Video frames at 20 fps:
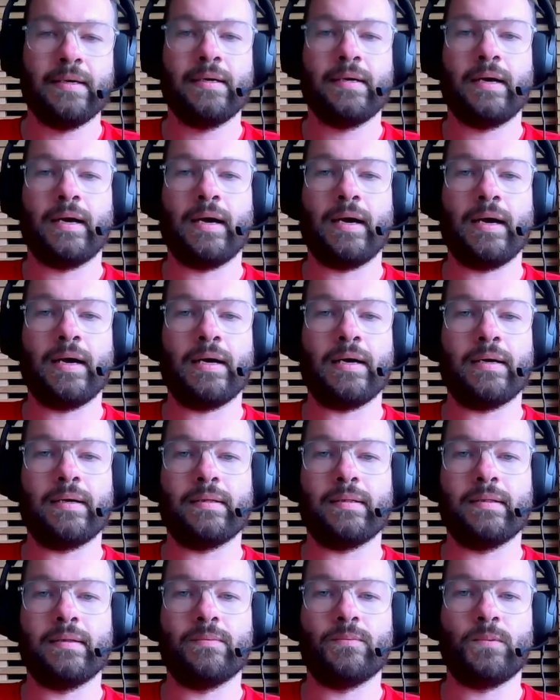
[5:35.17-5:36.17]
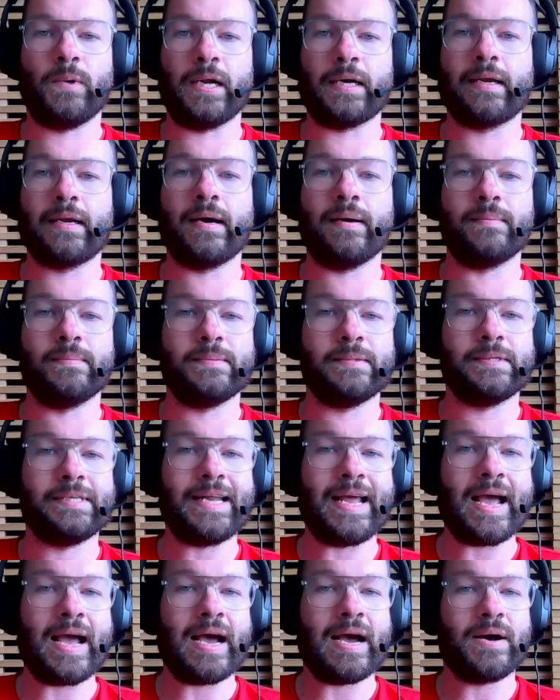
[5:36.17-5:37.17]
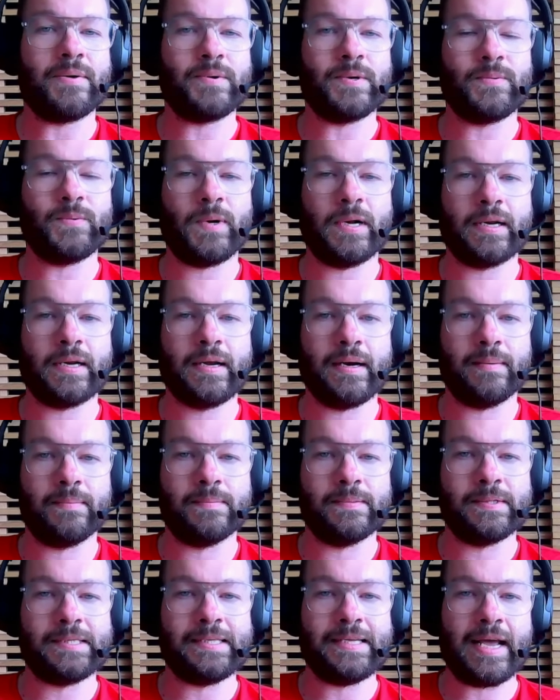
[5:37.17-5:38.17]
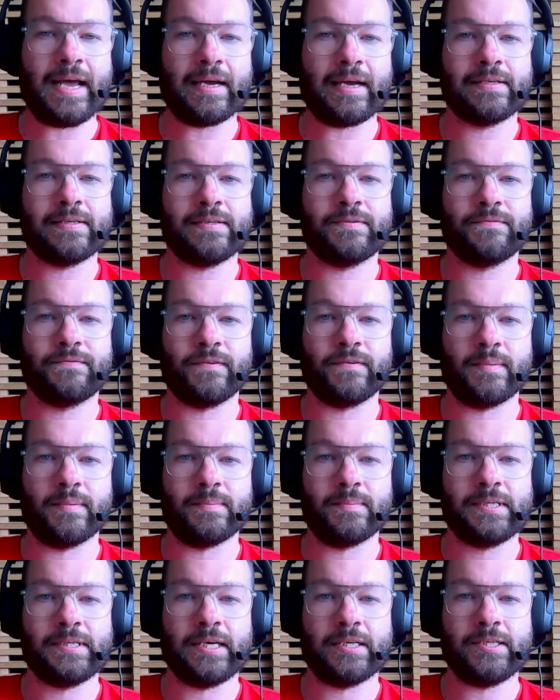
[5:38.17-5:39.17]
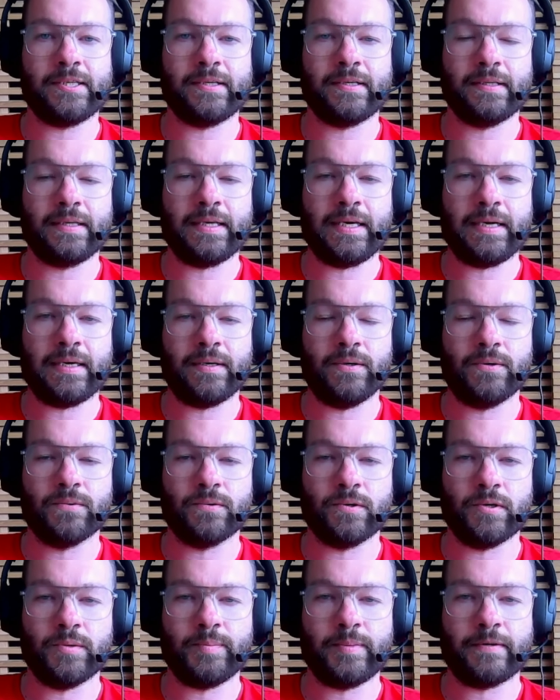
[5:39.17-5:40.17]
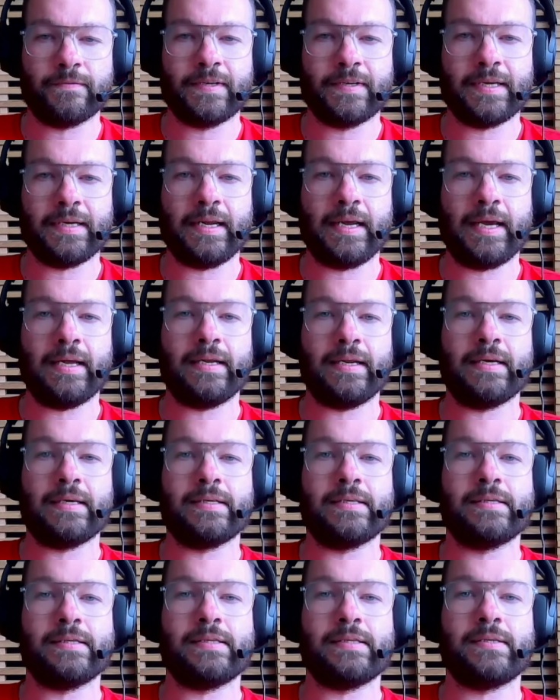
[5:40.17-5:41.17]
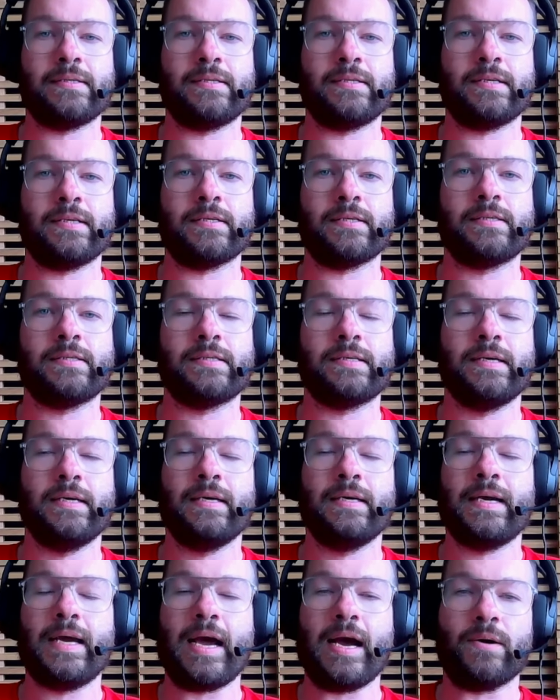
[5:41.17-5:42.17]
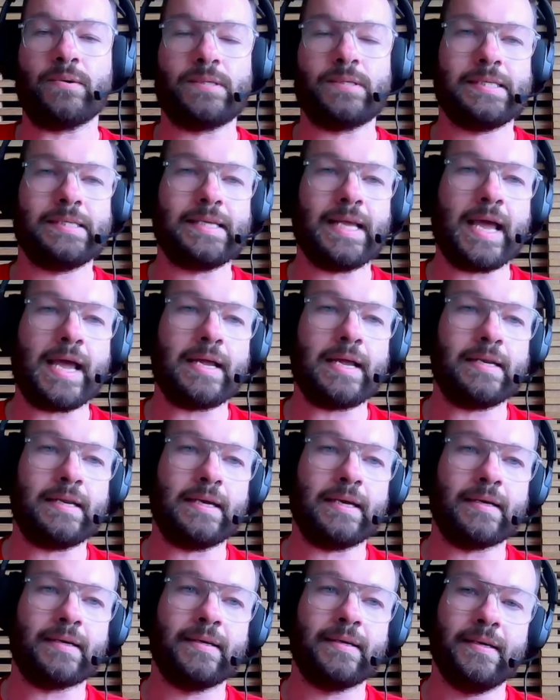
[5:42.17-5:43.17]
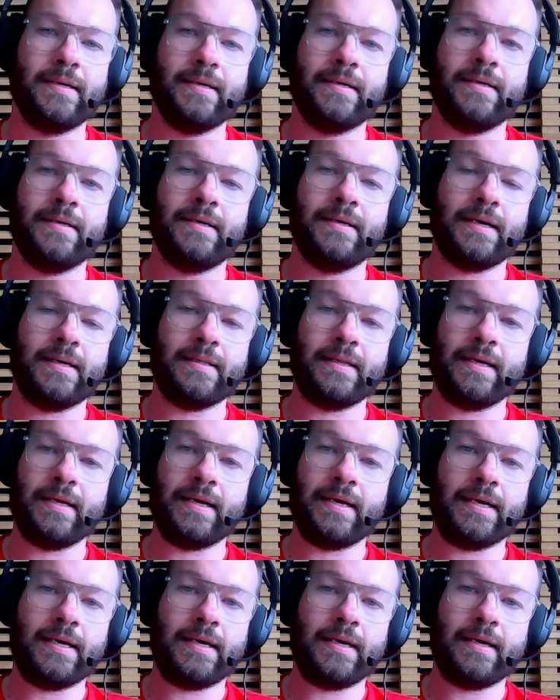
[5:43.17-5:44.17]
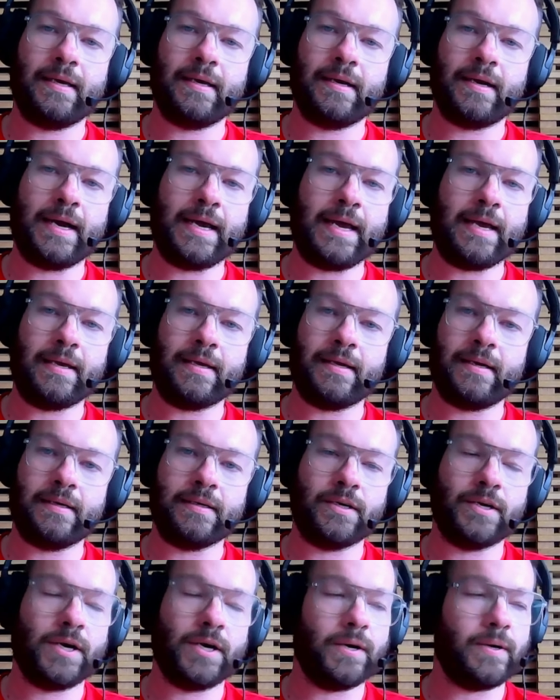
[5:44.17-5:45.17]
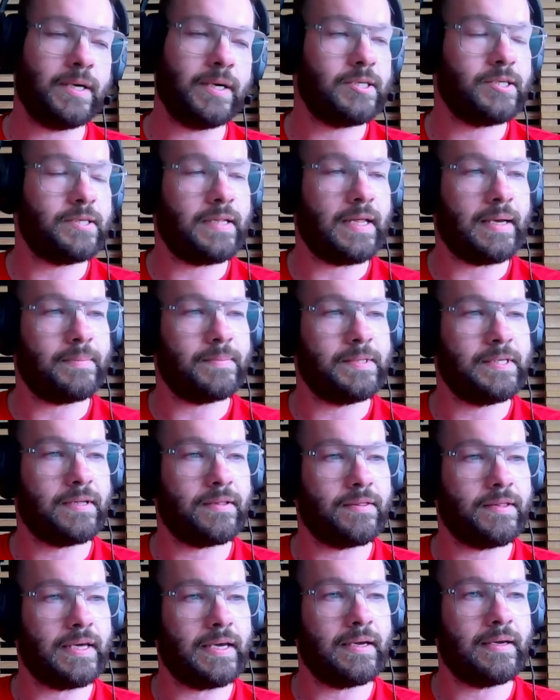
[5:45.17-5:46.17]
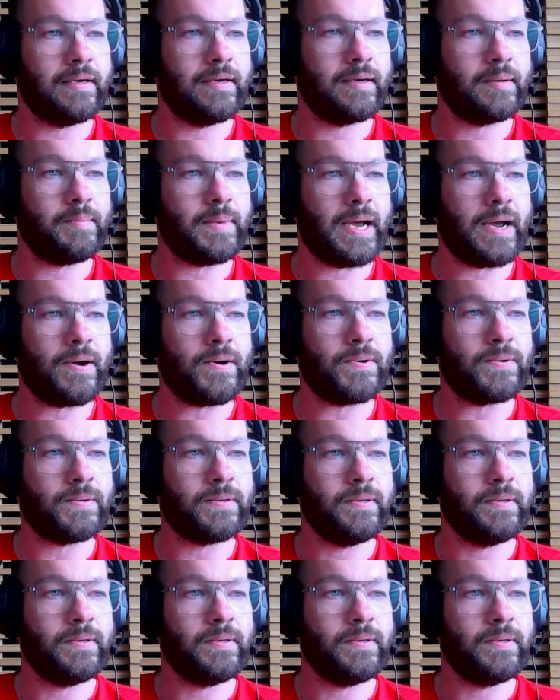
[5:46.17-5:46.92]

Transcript: uh, what comes now and what comes next from such an elite group of Canadians is just outstanding. And then I, I encourage them to think about